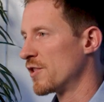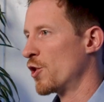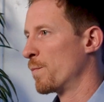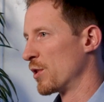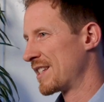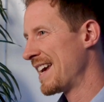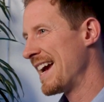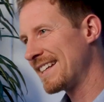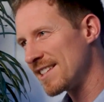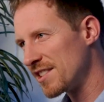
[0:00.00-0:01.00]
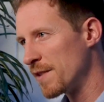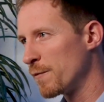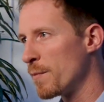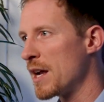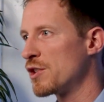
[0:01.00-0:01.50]
So protect this
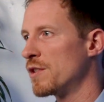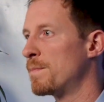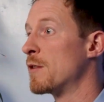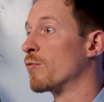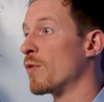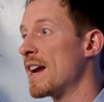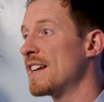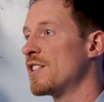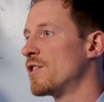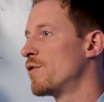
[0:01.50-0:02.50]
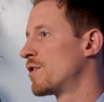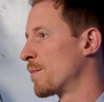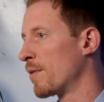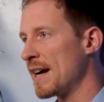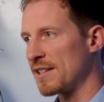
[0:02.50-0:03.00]
information, be ready to use
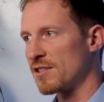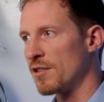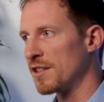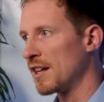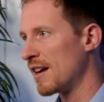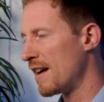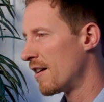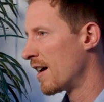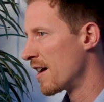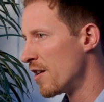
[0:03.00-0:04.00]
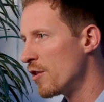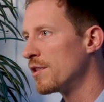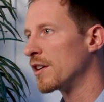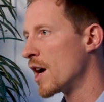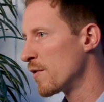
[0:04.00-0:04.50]
it, practice logging in and out. I know
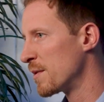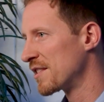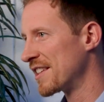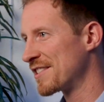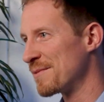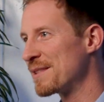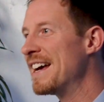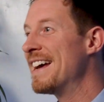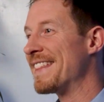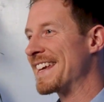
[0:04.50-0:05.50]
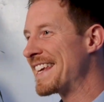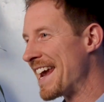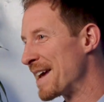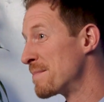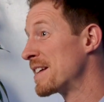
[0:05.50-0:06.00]
that government systems, they
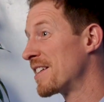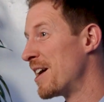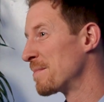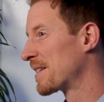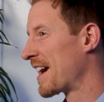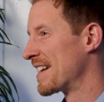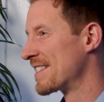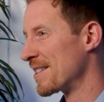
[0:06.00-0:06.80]
can be complicated